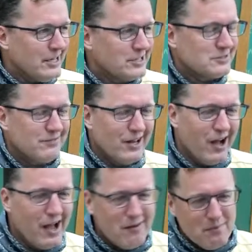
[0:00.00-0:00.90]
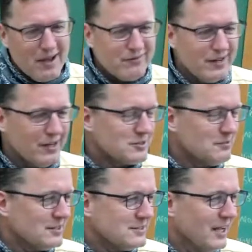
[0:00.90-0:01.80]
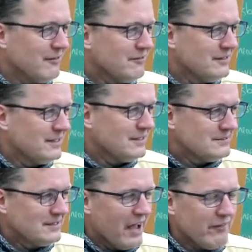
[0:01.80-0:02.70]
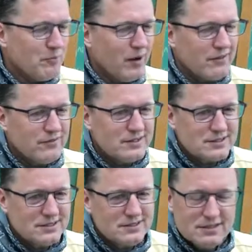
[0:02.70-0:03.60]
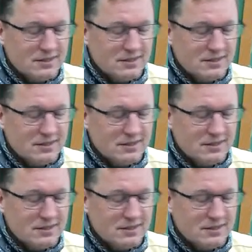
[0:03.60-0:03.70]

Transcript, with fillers: I just, you know, I, I, make videos of myself uh, having breakfast.